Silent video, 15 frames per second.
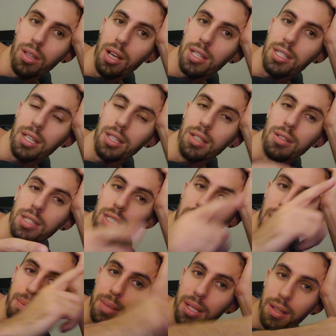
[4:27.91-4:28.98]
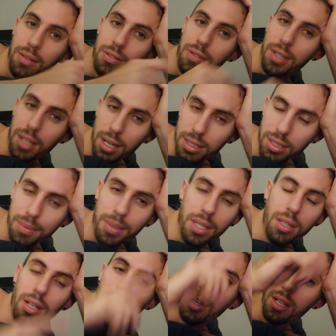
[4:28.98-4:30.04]
I said, there's a cop that lives right next to
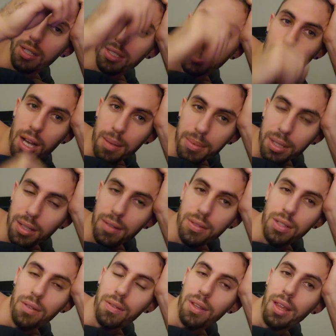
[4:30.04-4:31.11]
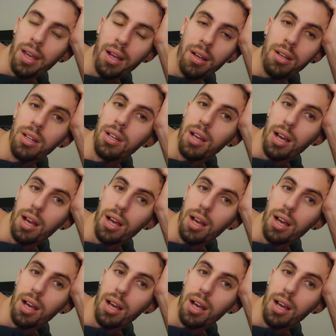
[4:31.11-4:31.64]
me. There's a cop that lives over there.